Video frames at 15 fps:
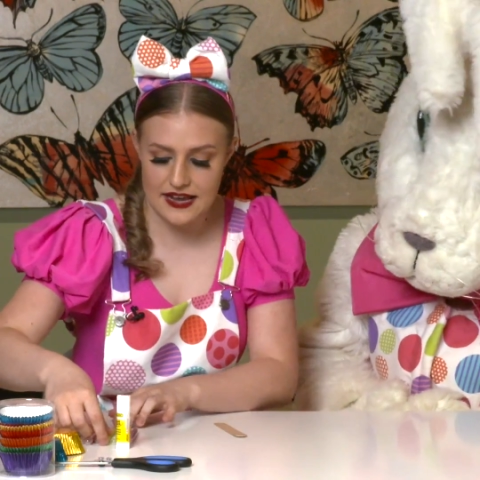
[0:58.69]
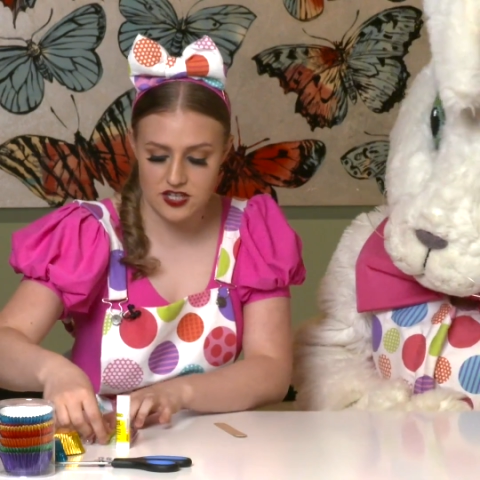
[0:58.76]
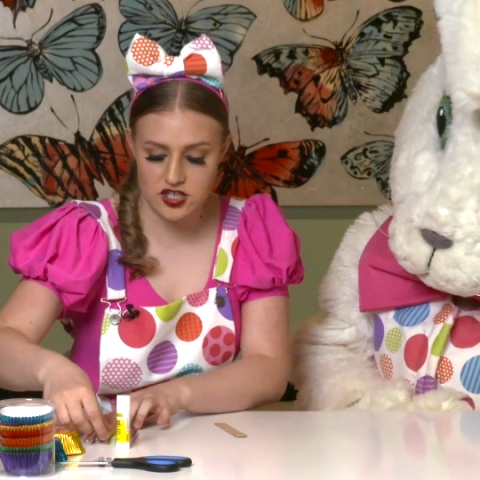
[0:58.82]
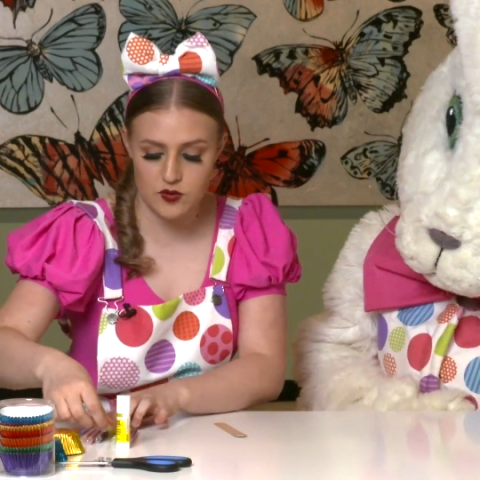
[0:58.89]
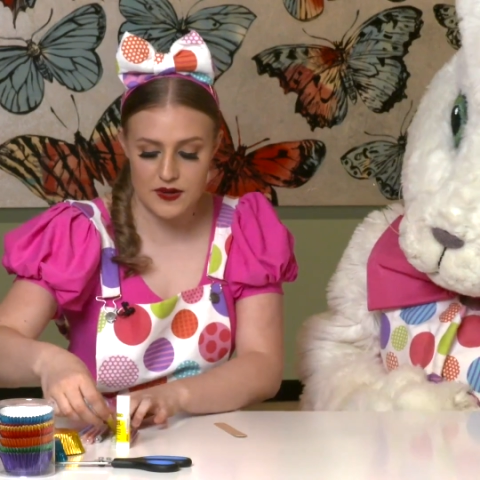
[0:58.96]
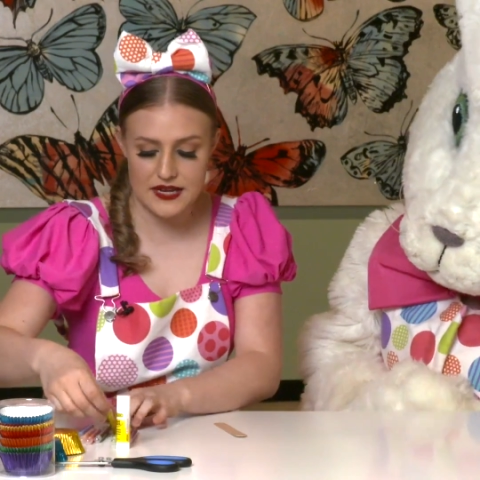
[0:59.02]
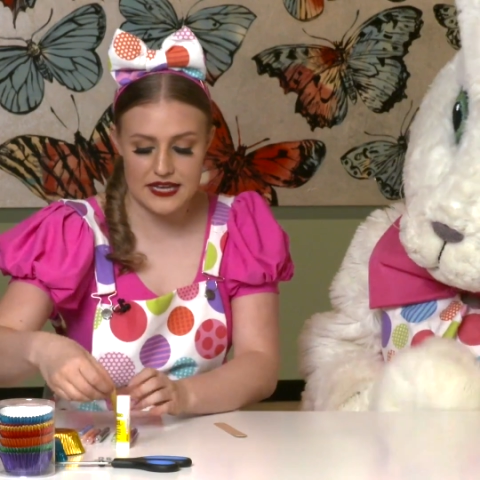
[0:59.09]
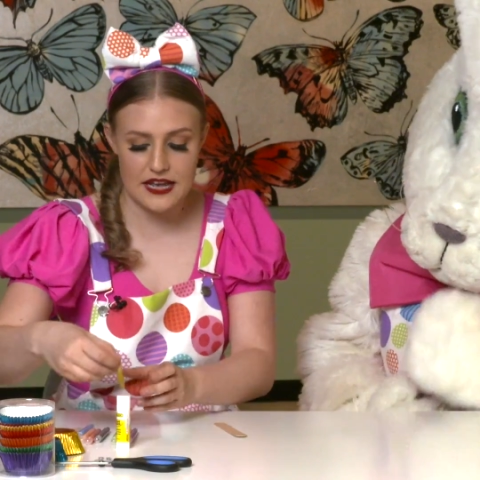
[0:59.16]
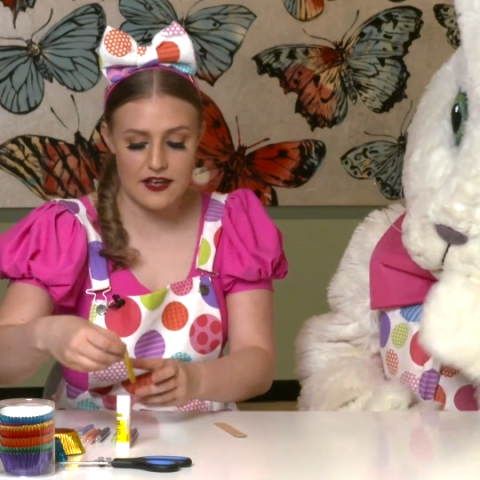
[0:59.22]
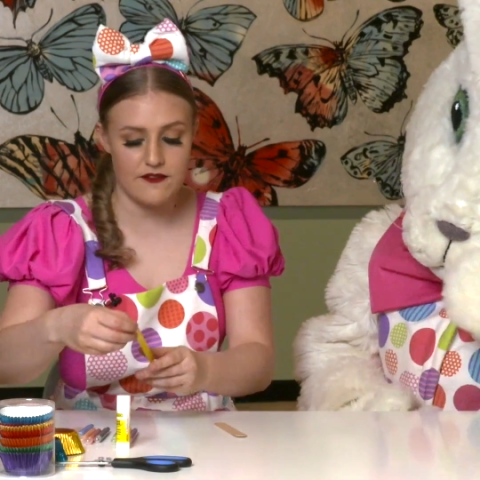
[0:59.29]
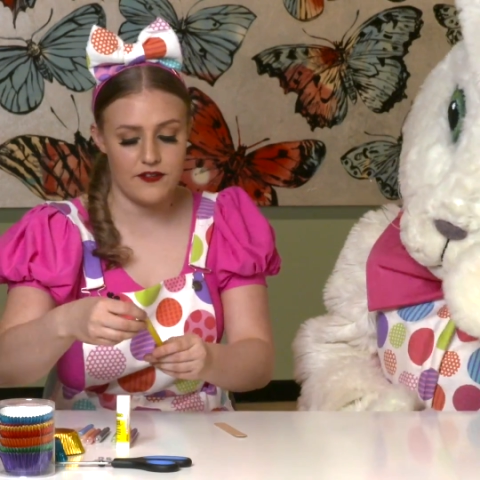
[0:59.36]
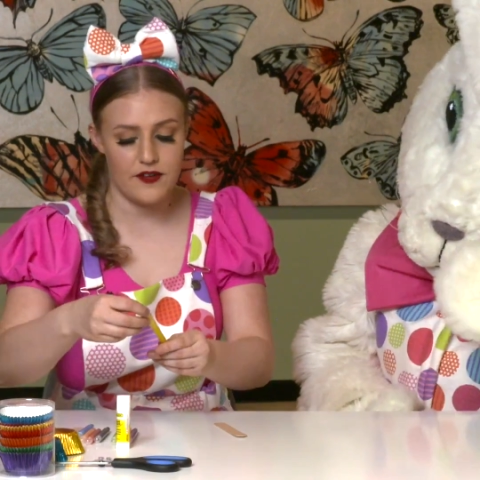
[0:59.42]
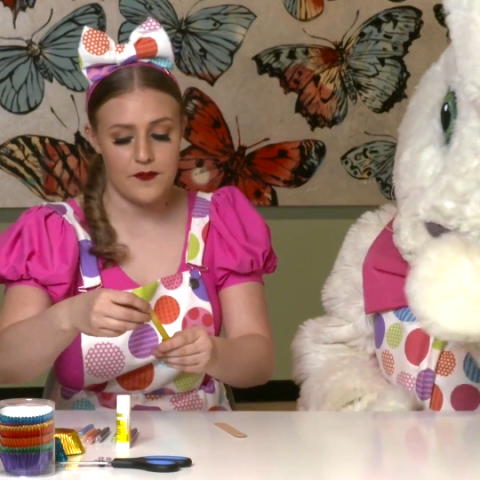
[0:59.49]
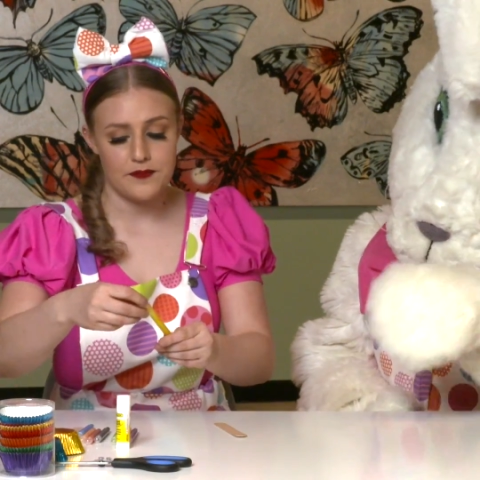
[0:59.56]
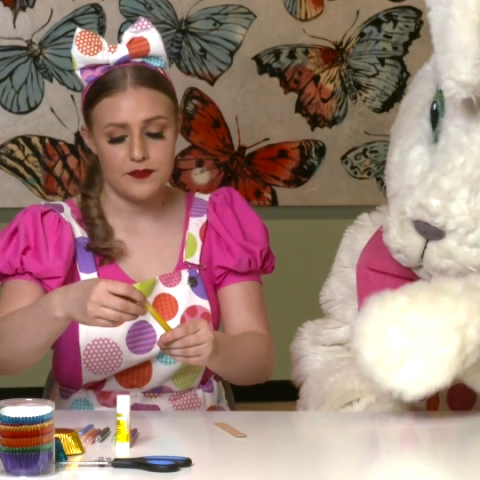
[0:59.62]
Should we give
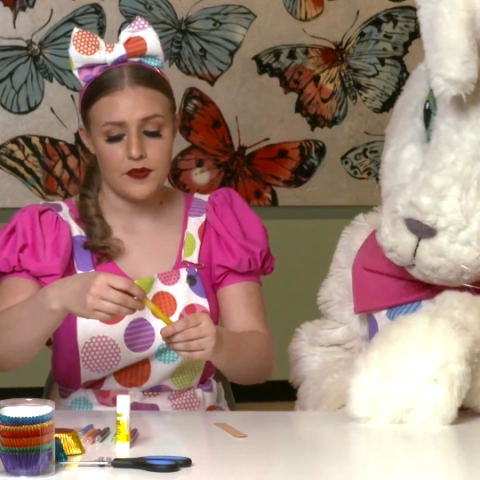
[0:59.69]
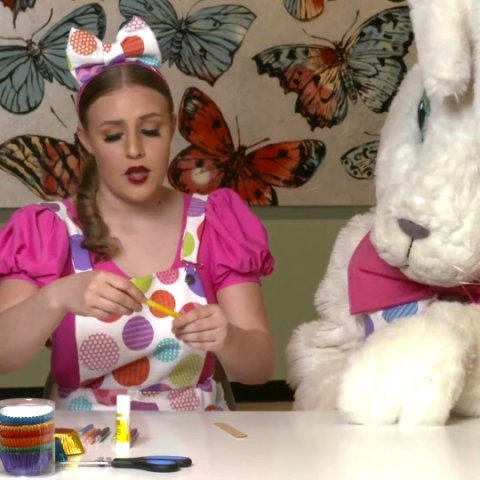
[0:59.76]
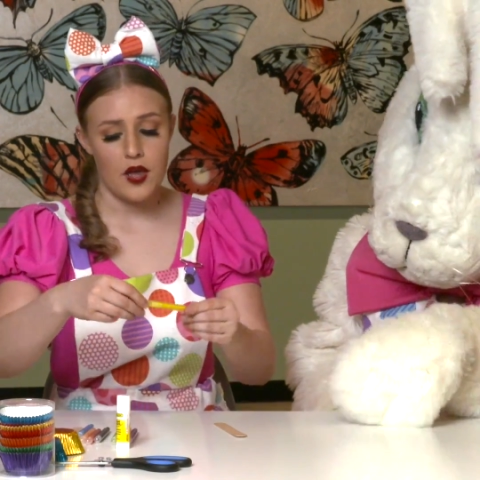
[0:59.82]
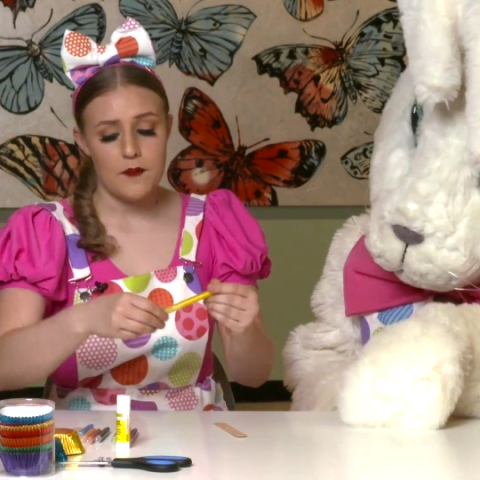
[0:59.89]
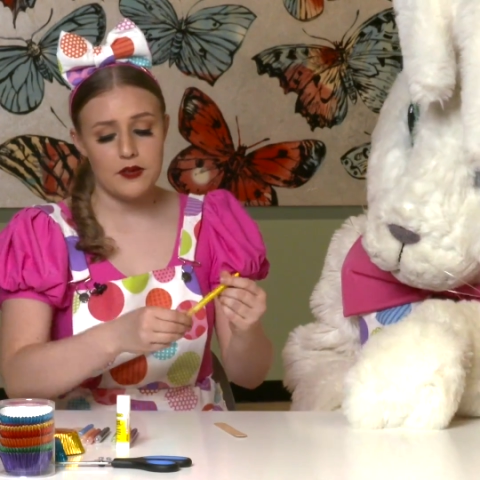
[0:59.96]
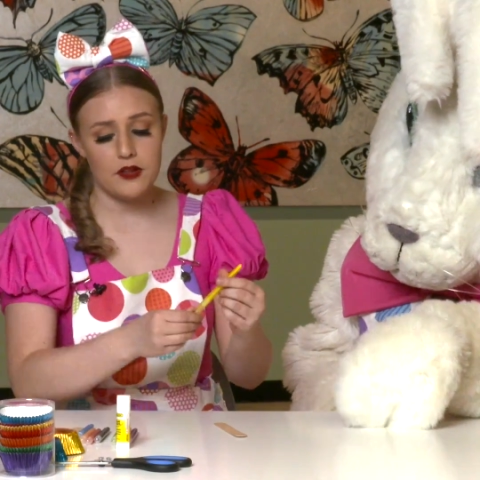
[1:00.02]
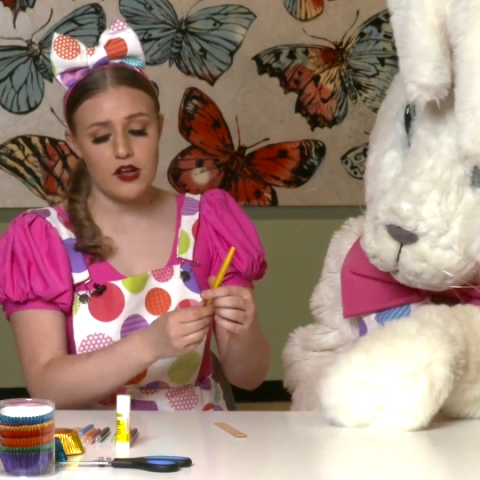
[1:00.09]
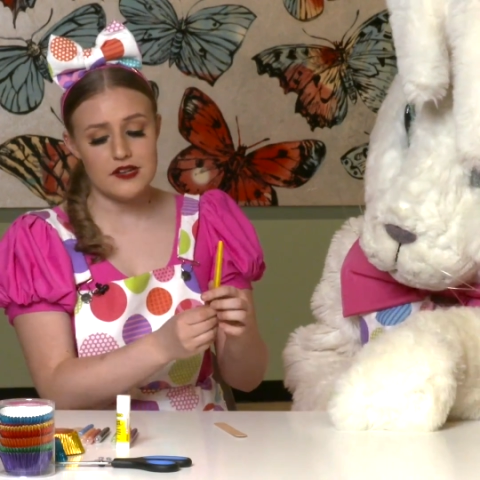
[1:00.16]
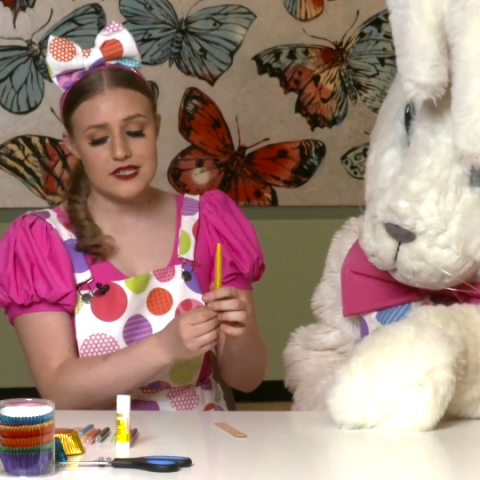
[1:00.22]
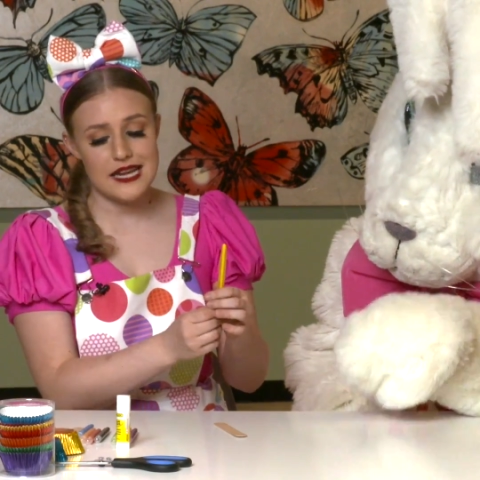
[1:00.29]
blonde